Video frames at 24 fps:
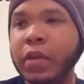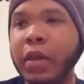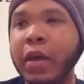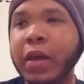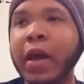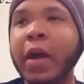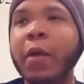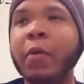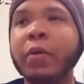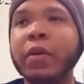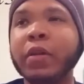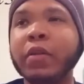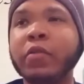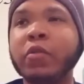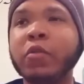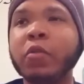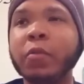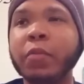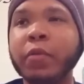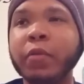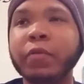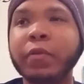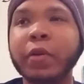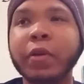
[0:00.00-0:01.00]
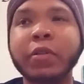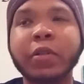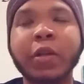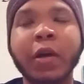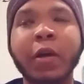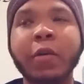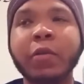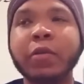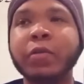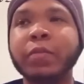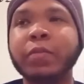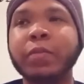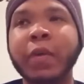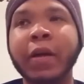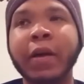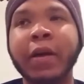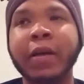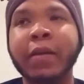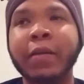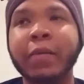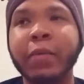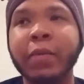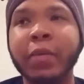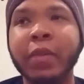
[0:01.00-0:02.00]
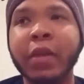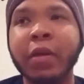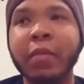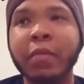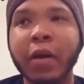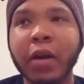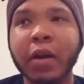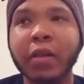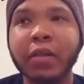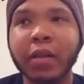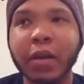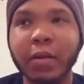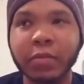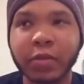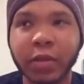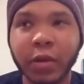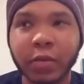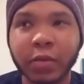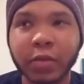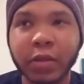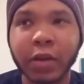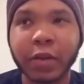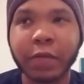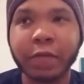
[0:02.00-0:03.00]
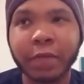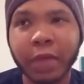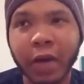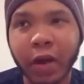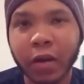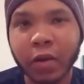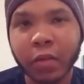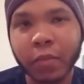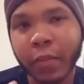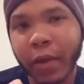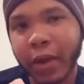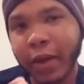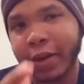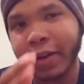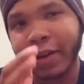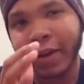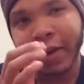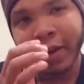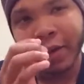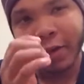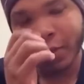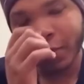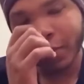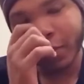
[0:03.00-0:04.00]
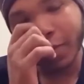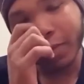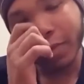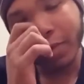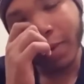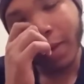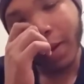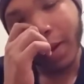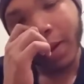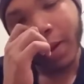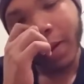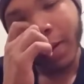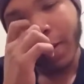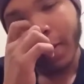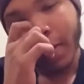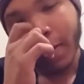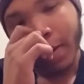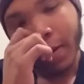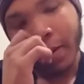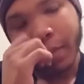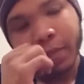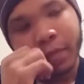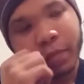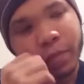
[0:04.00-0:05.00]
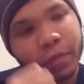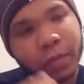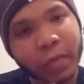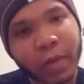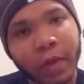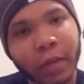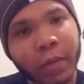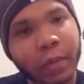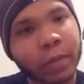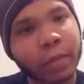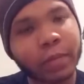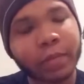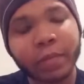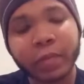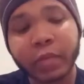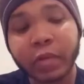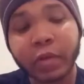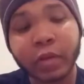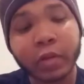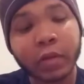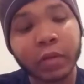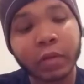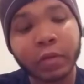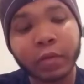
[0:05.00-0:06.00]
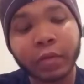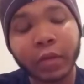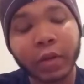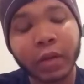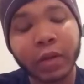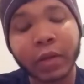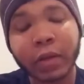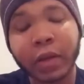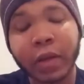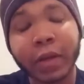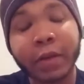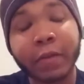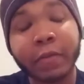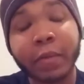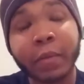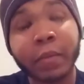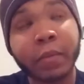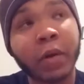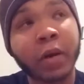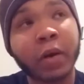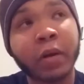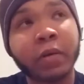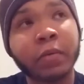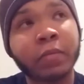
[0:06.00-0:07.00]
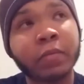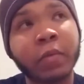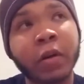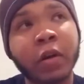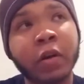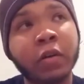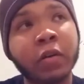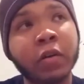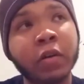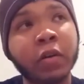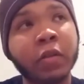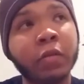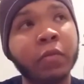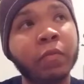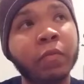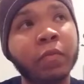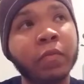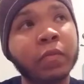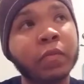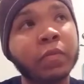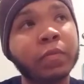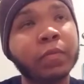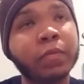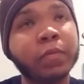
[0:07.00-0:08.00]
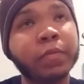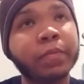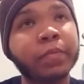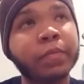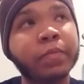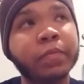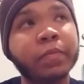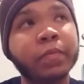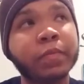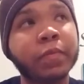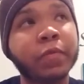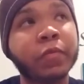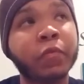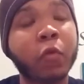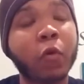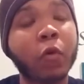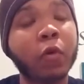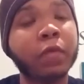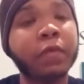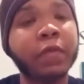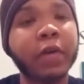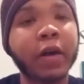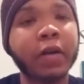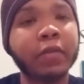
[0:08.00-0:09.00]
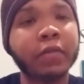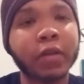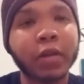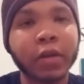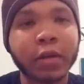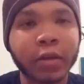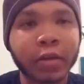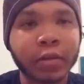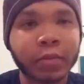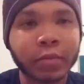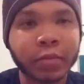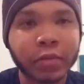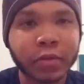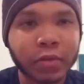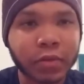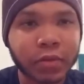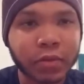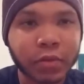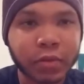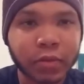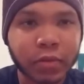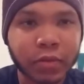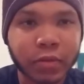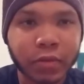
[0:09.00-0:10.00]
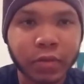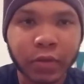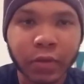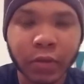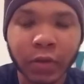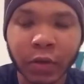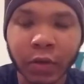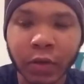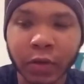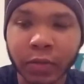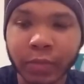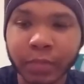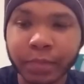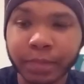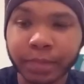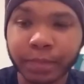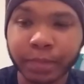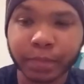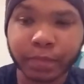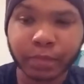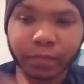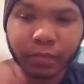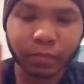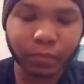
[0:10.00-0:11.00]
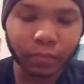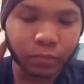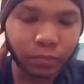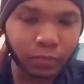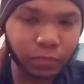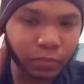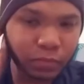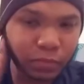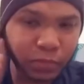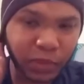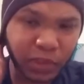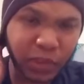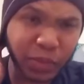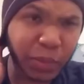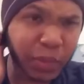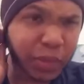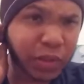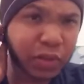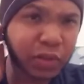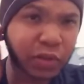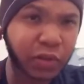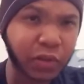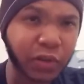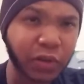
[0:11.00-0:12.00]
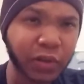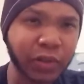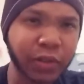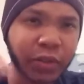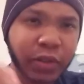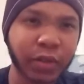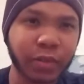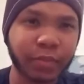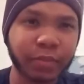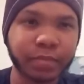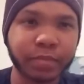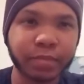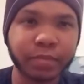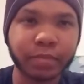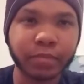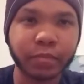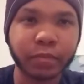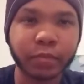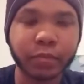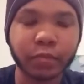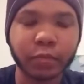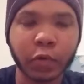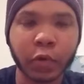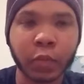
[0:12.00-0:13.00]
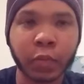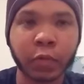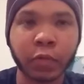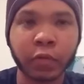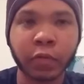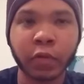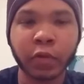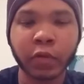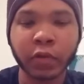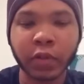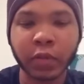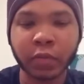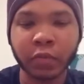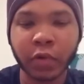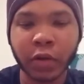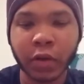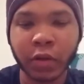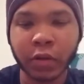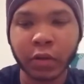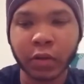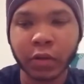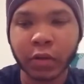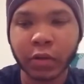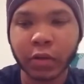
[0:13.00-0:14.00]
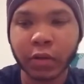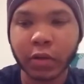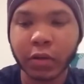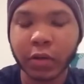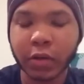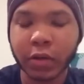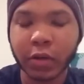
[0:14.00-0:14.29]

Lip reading: Like, I would get super frustrated. I was, like, the amount of times I was gonna fight him back in high school, like, it's fucking, like, about a good 4 or 5 times, you know? Especially during gym, or before gym, rather.